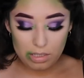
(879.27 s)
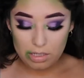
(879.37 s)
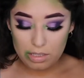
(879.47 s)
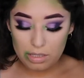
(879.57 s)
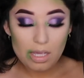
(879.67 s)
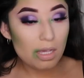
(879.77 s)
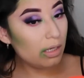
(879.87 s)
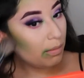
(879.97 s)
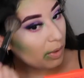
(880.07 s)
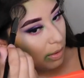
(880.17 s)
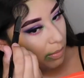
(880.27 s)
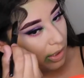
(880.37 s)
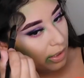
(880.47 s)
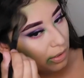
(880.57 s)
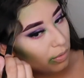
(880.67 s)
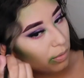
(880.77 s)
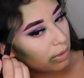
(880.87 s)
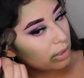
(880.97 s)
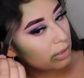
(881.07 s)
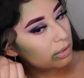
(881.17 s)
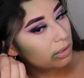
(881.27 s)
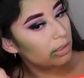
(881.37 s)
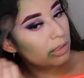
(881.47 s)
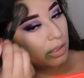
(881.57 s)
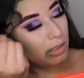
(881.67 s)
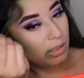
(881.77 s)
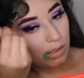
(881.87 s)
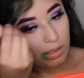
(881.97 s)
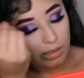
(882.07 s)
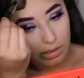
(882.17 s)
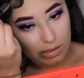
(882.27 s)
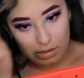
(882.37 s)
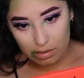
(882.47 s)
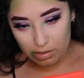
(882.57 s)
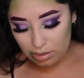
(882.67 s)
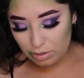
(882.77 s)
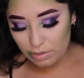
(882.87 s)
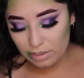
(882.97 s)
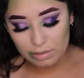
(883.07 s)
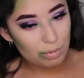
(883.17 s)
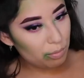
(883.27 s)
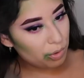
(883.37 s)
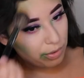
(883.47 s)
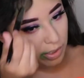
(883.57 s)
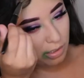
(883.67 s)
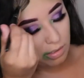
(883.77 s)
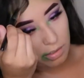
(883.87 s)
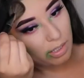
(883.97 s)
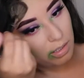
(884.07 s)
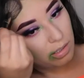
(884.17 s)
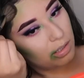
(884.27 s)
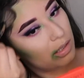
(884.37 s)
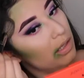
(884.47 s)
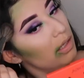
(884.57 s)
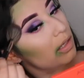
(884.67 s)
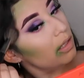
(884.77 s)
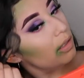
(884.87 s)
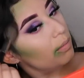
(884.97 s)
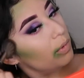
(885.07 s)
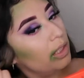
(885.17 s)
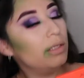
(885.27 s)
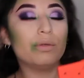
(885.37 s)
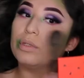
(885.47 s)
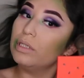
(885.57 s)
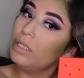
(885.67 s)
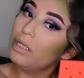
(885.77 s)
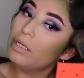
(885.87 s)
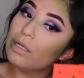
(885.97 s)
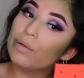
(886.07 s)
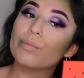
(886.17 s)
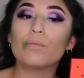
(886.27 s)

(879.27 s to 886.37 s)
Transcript: And then I'm gonna blend towards, this one has a bit more green, okay. Blend towards here.